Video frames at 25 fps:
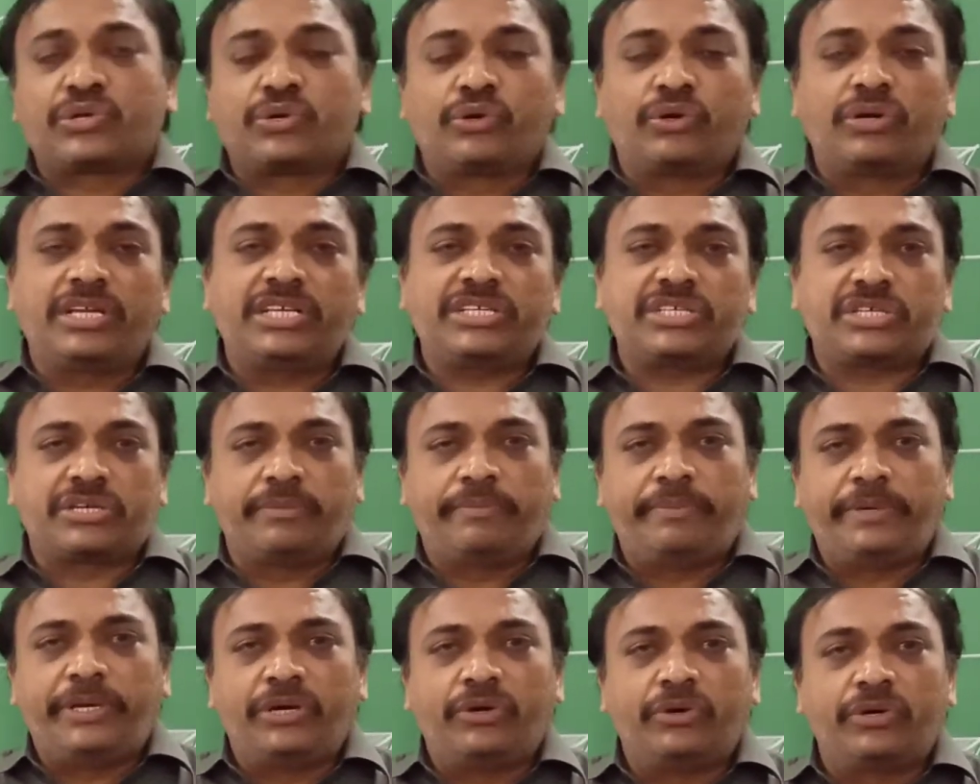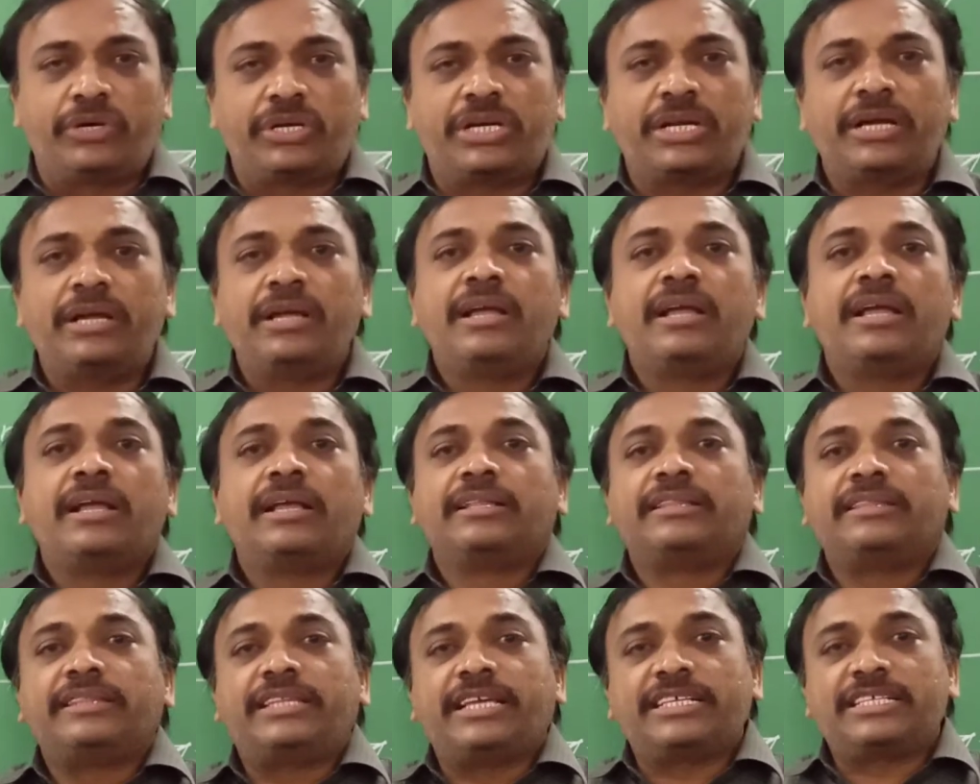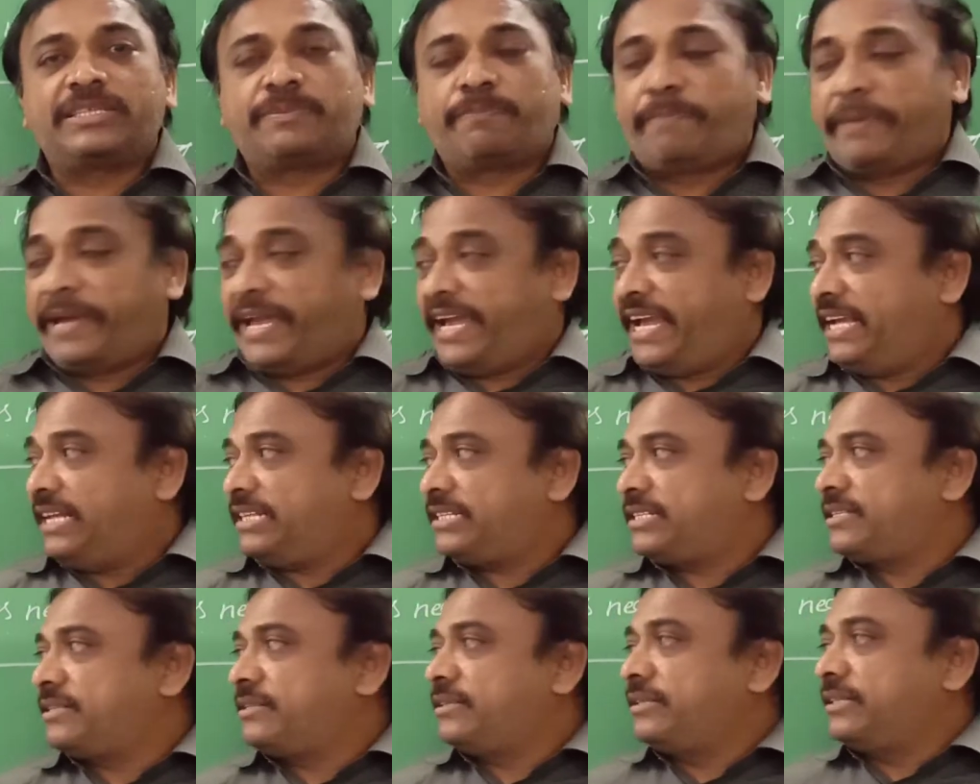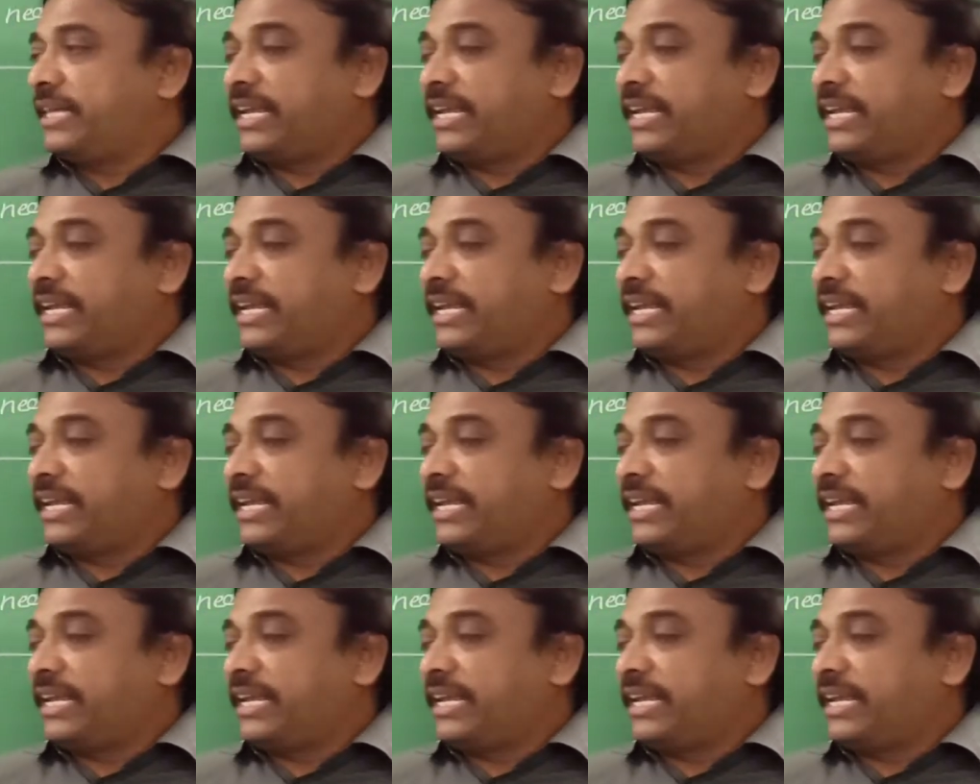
distribute the space,